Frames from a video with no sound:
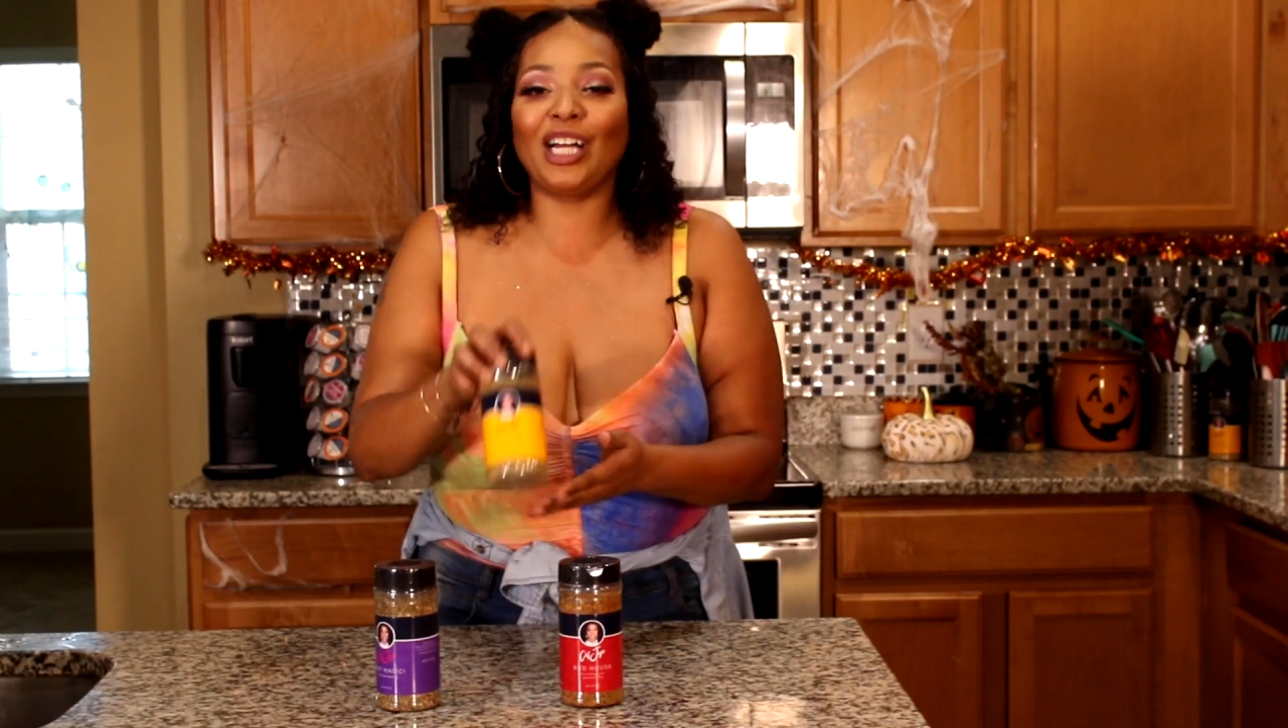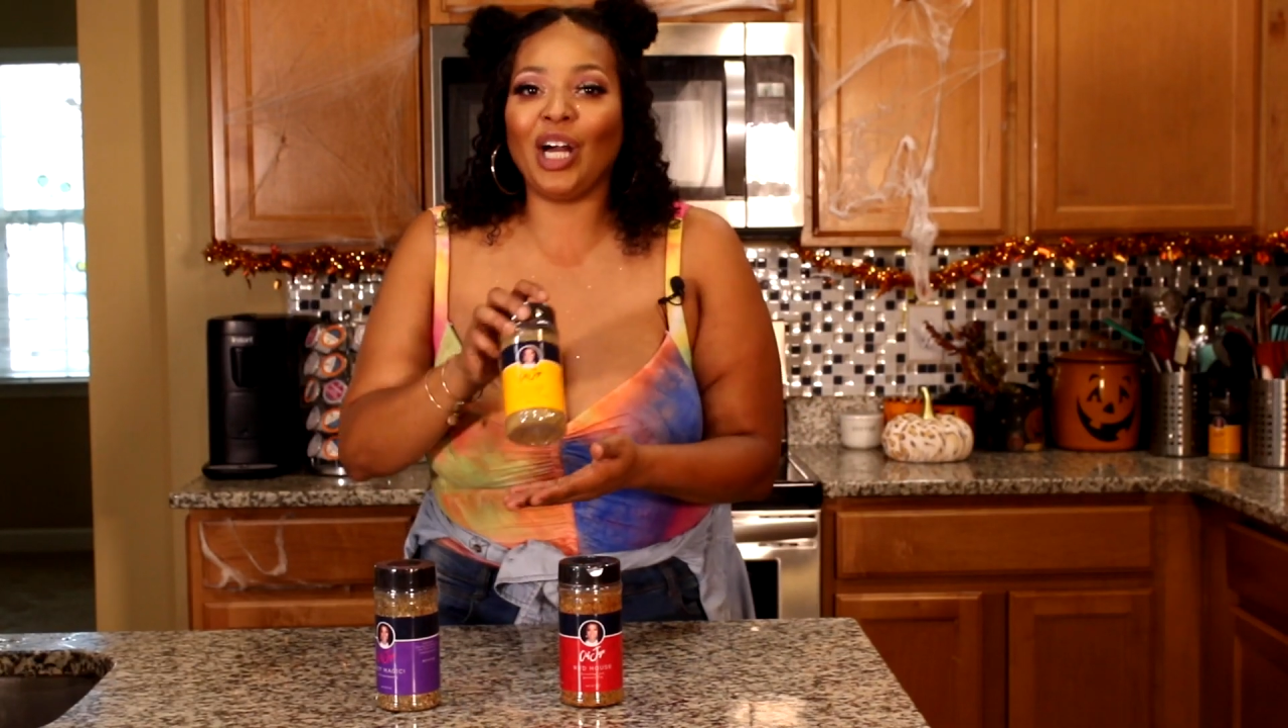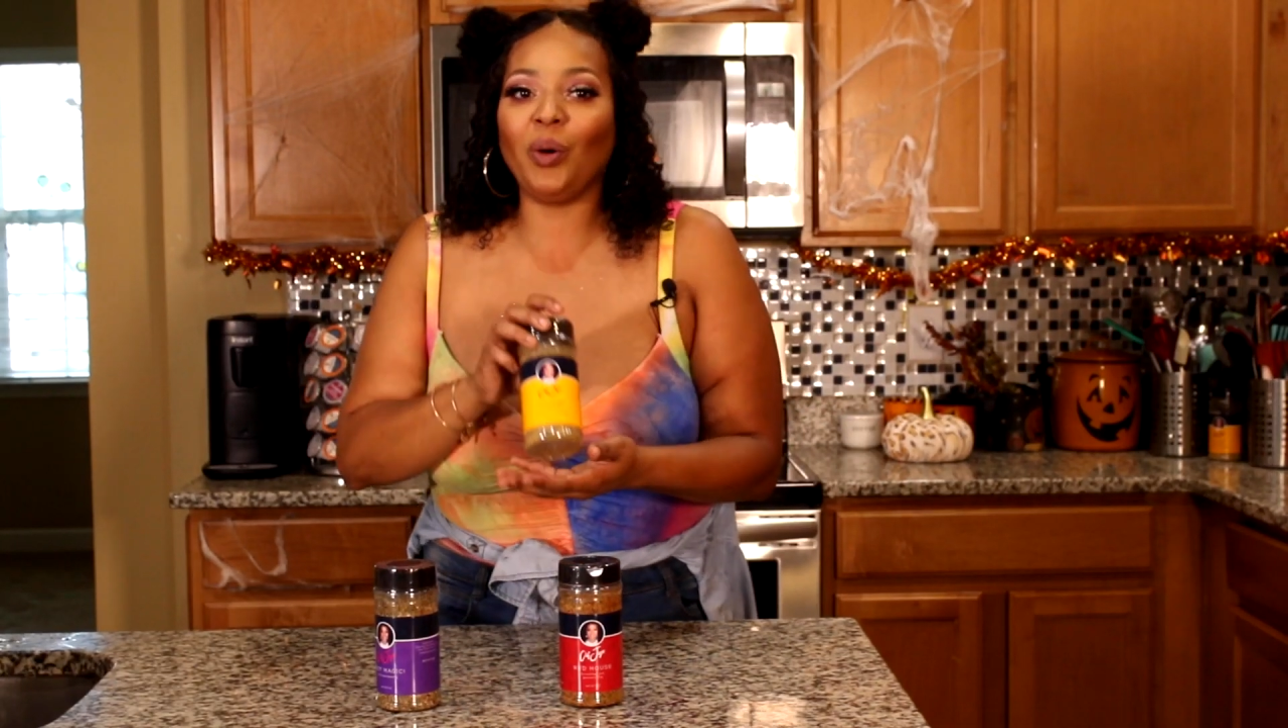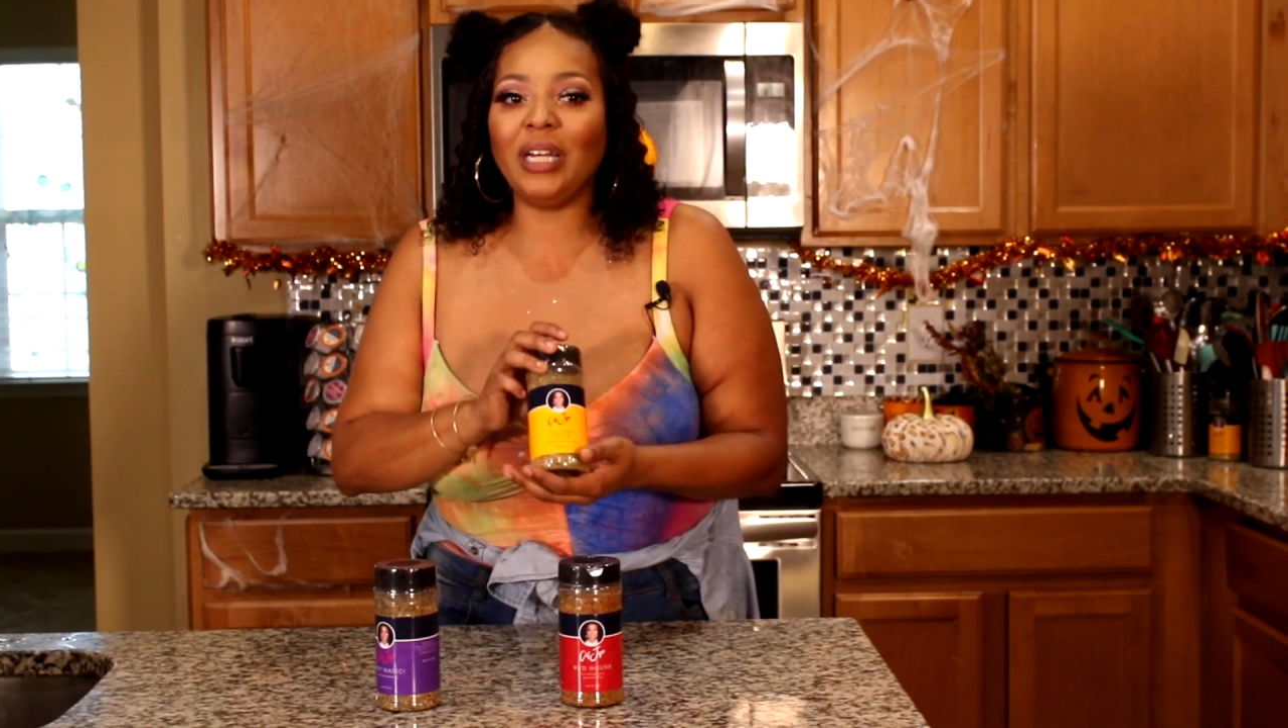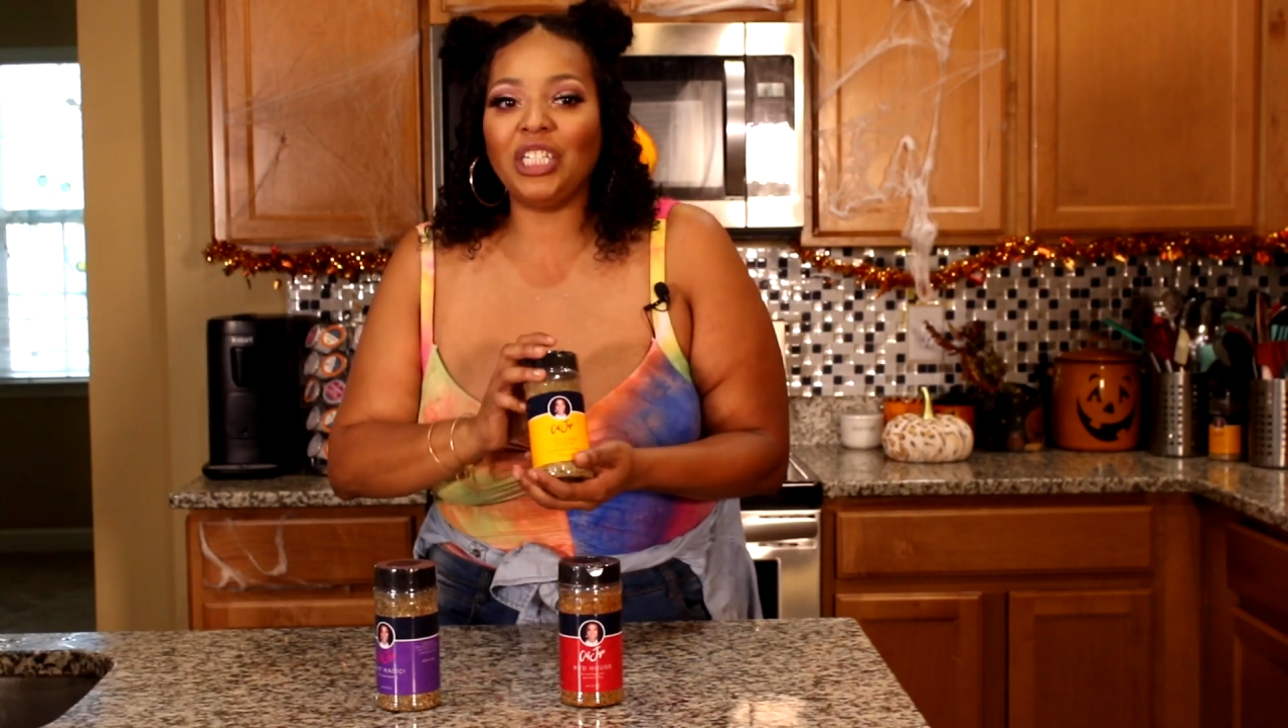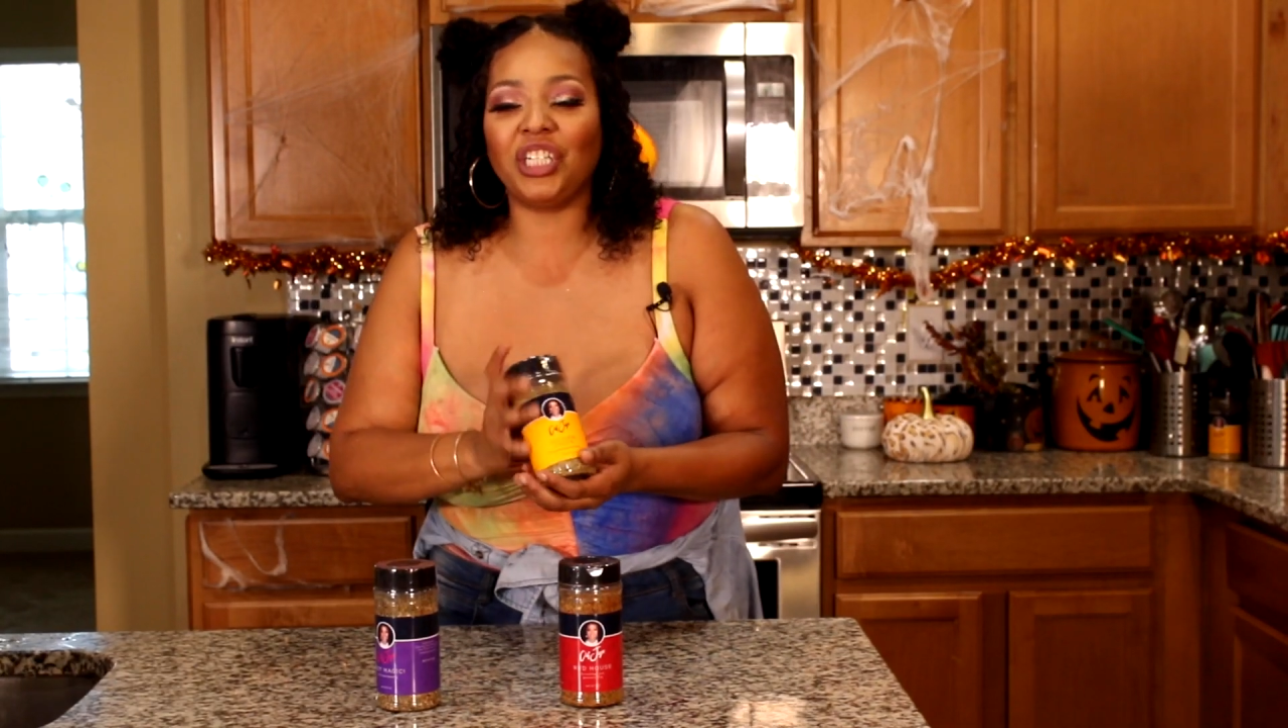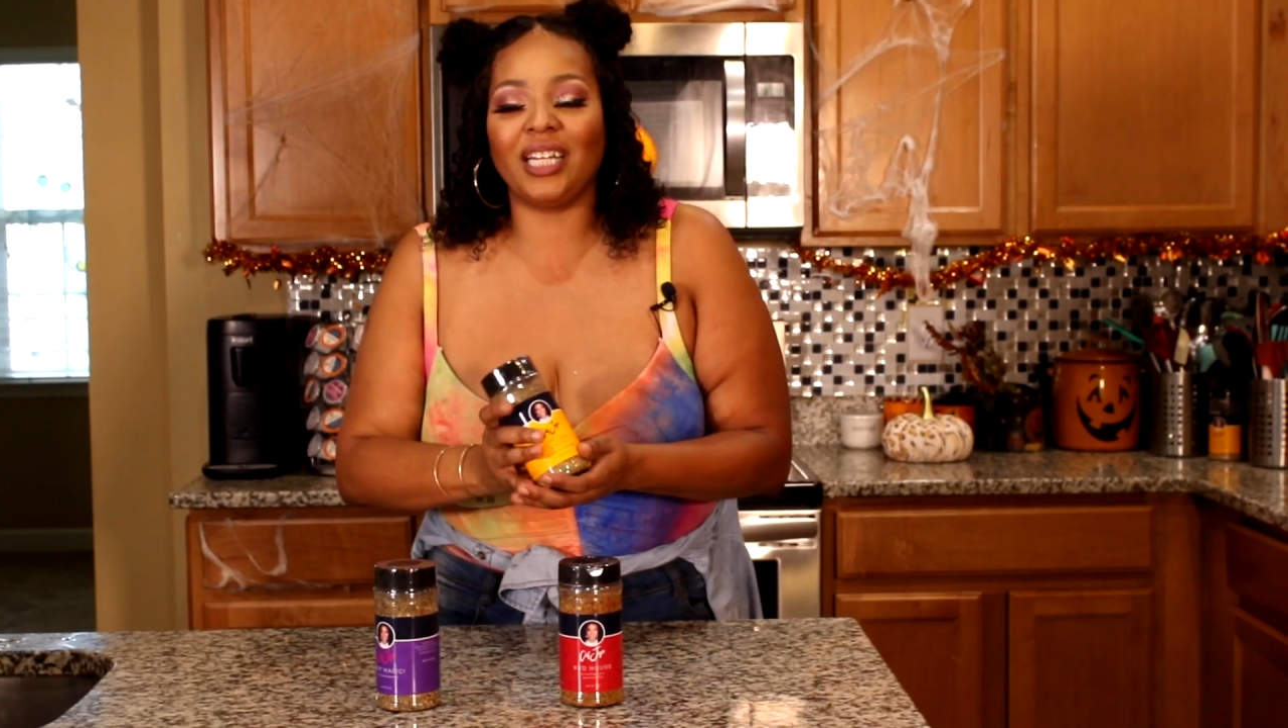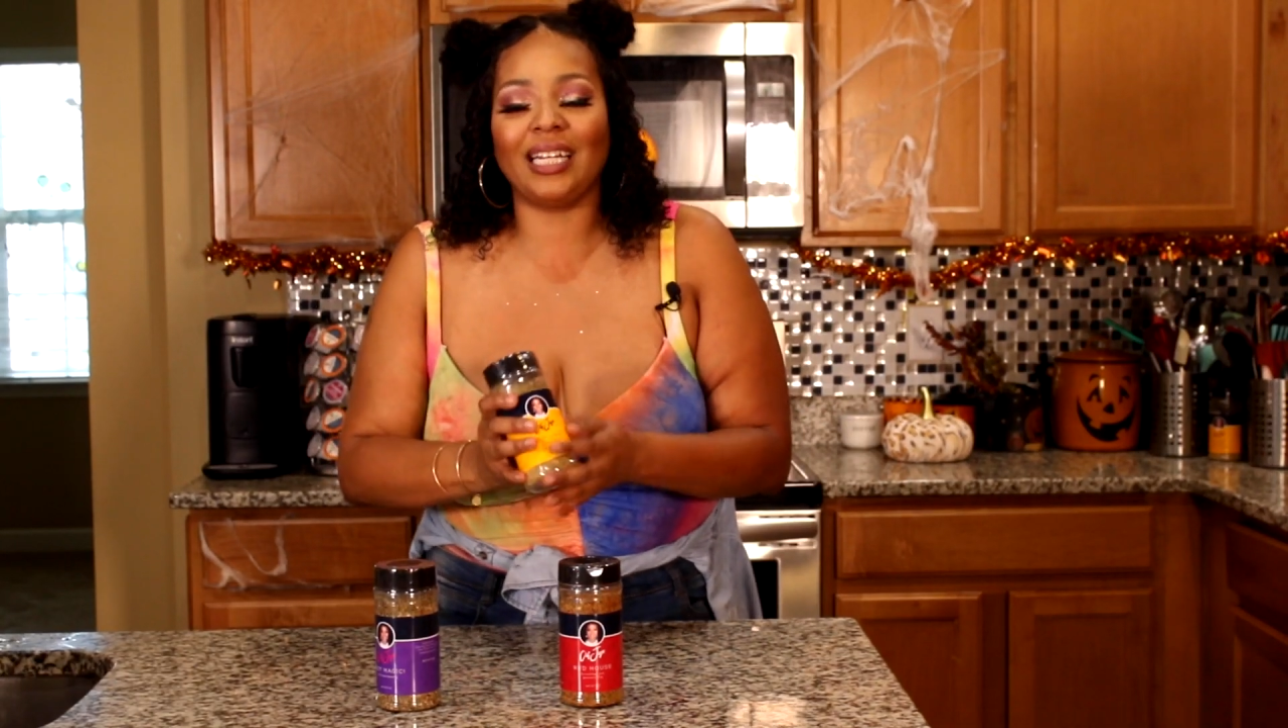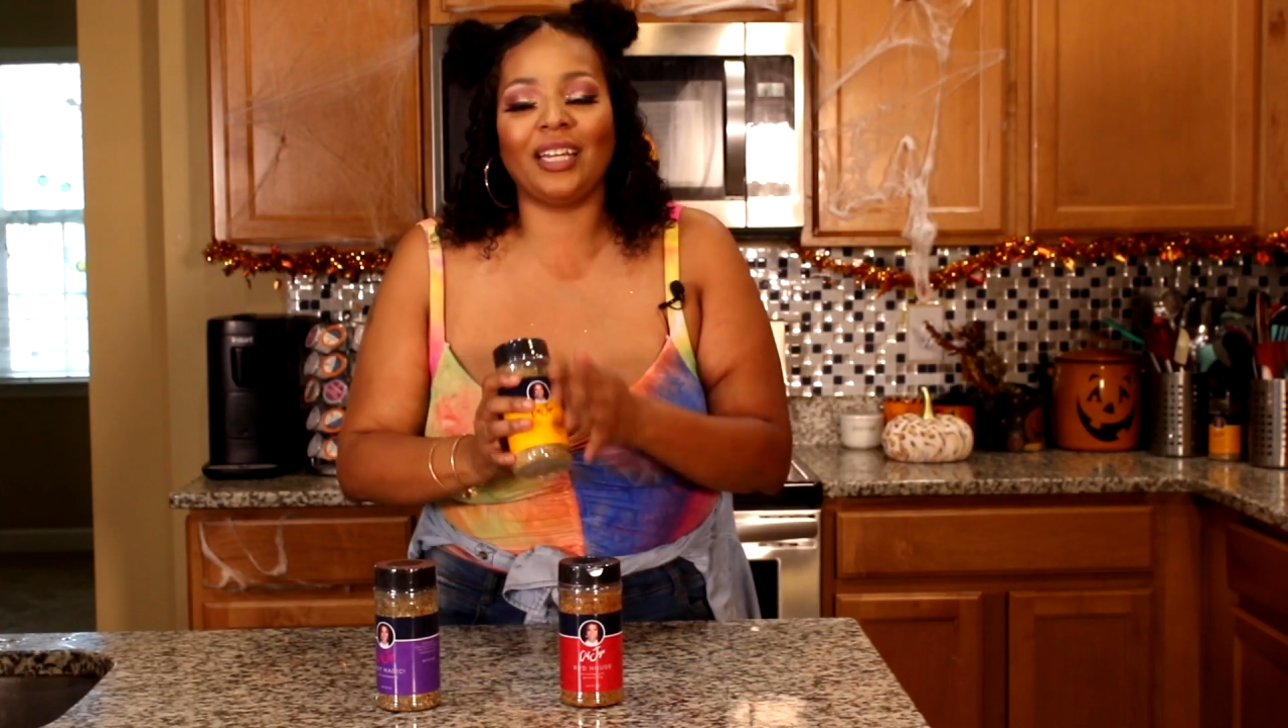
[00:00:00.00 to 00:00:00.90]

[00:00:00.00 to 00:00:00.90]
golden chick.